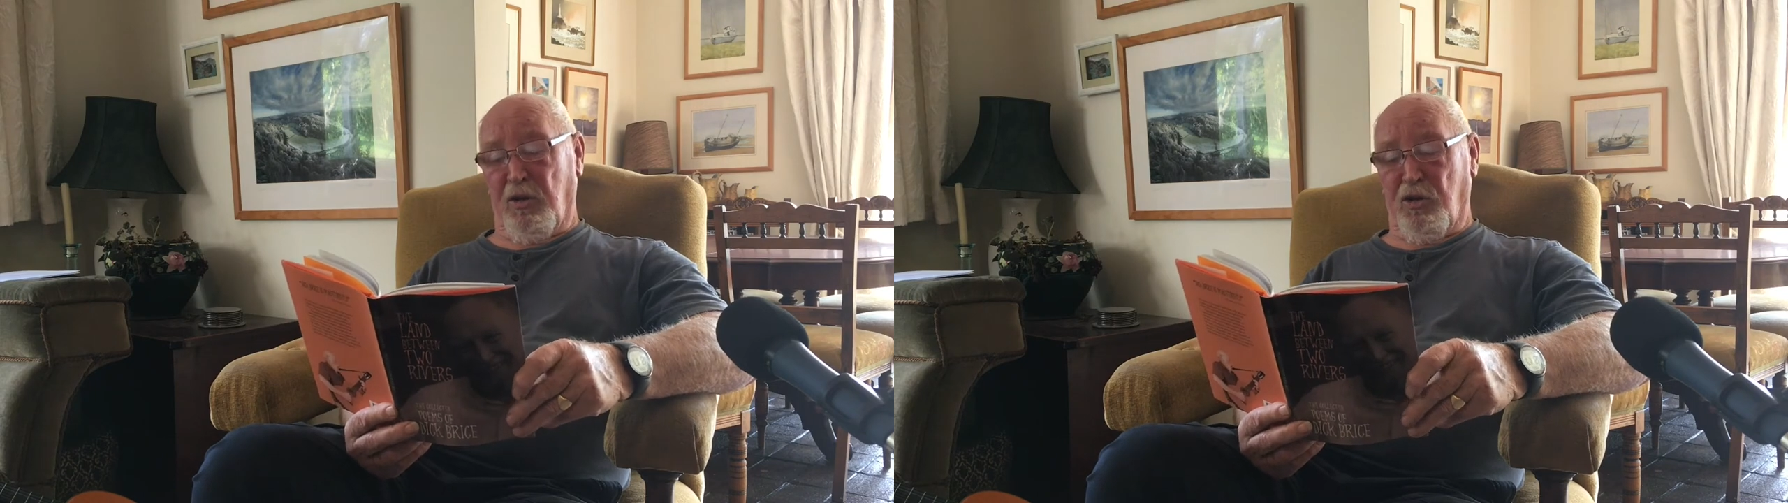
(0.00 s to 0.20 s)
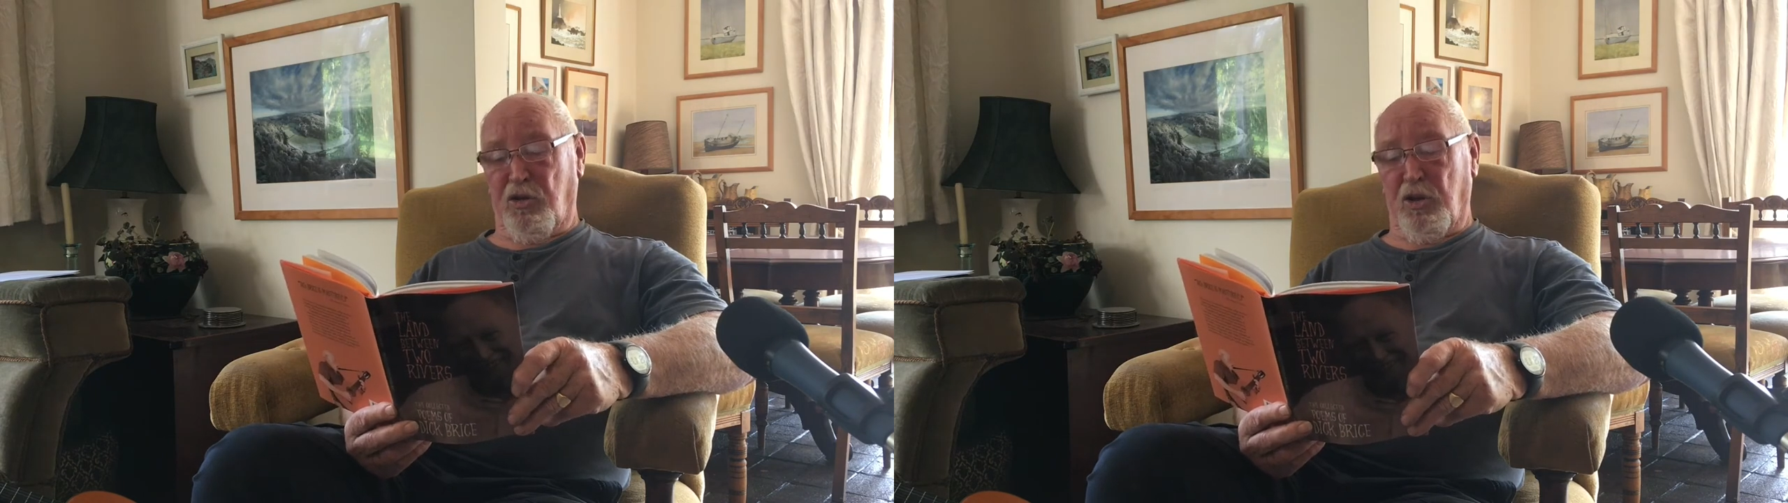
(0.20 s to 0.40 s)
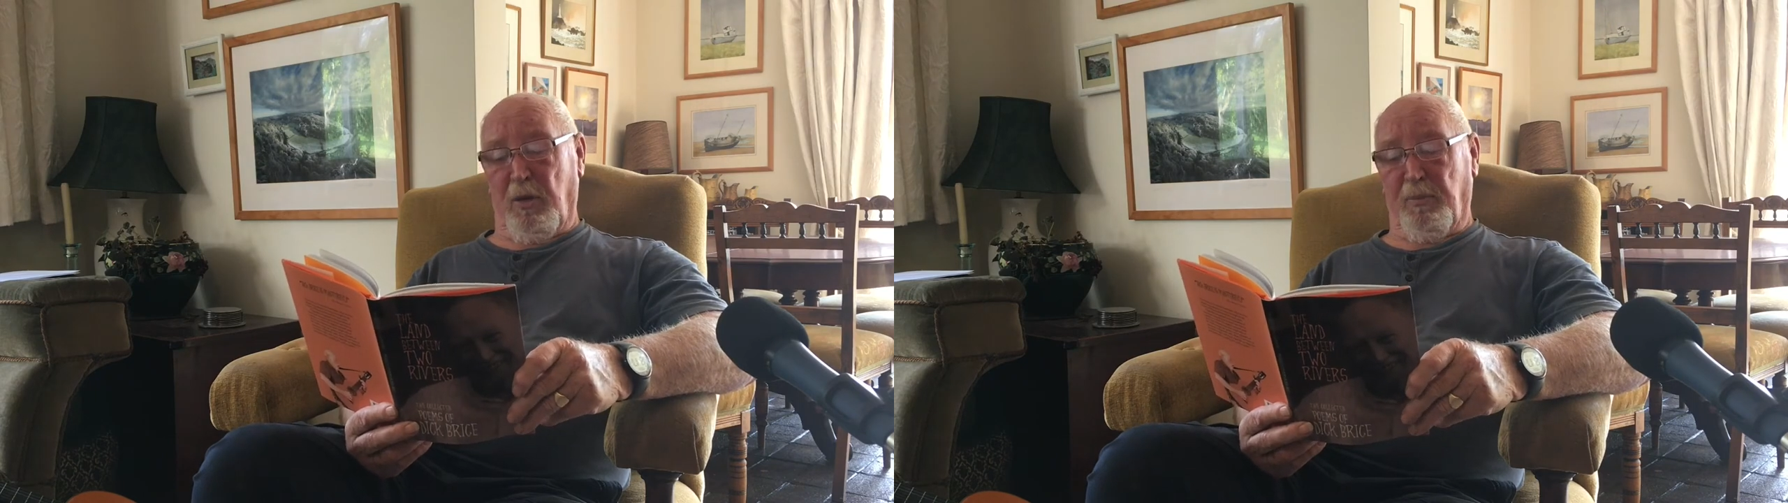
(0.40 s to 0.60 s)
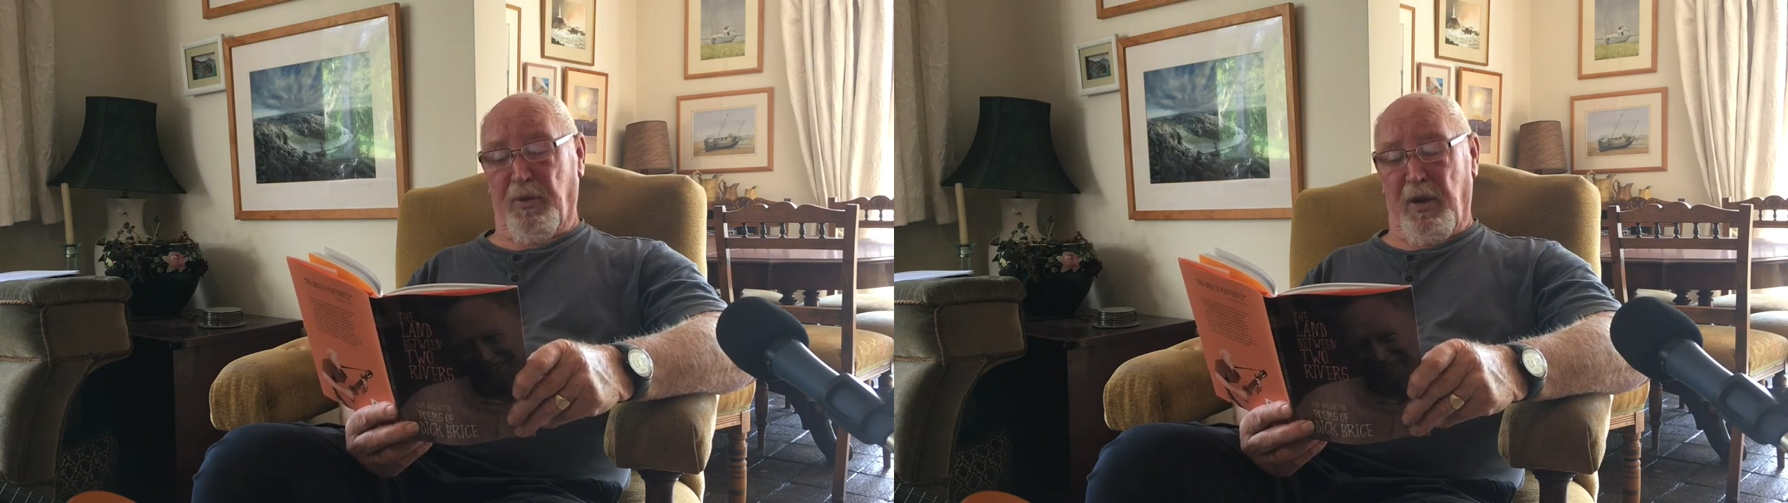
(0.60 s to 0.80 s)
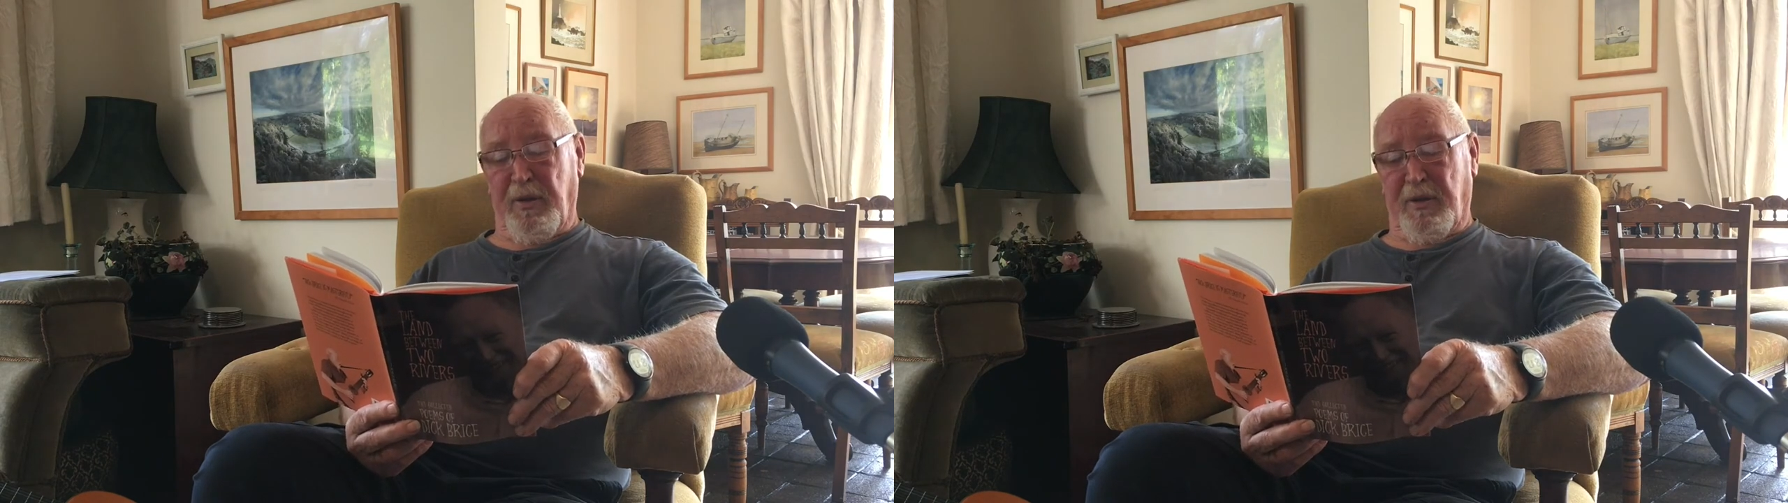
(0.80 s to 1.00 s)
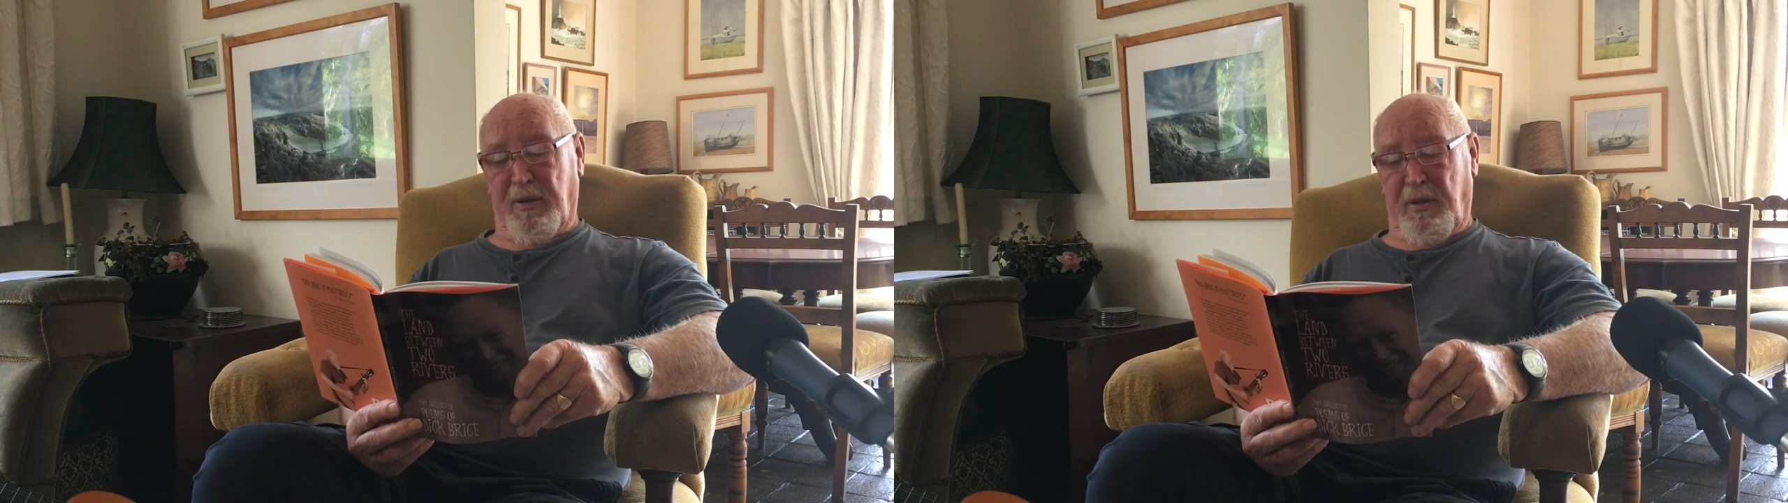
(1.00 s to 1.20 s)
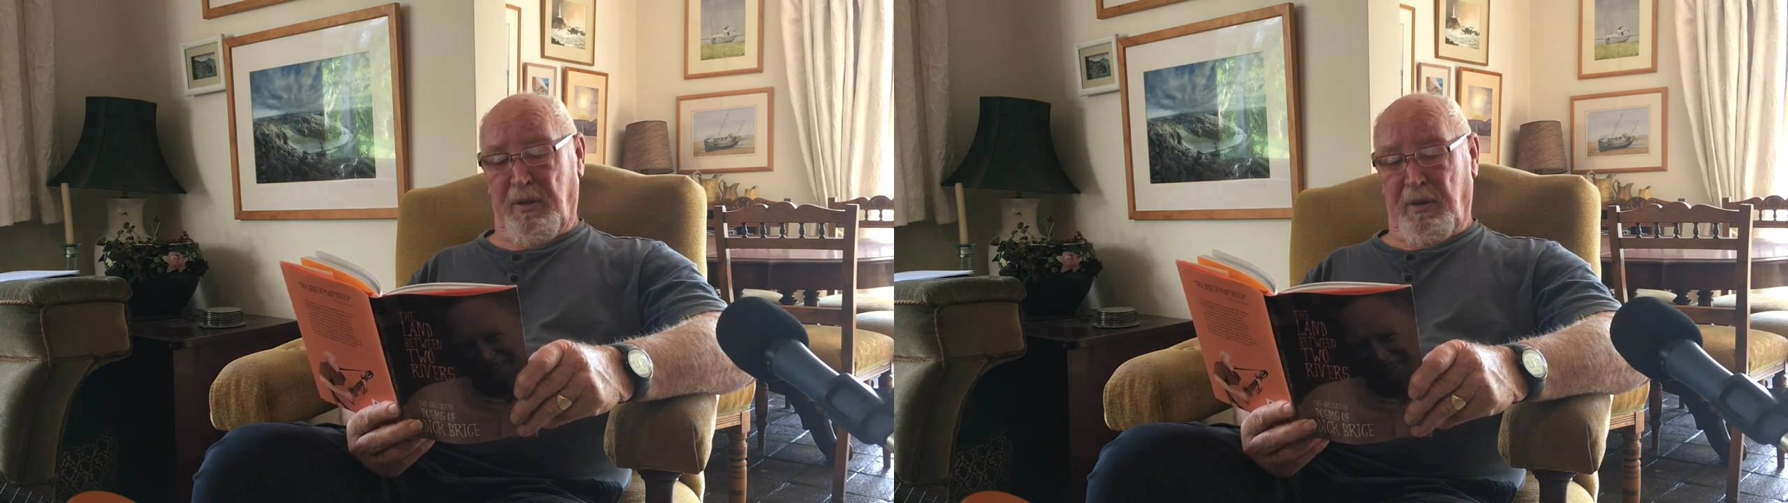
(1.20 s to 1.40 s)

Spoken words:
and John Bright.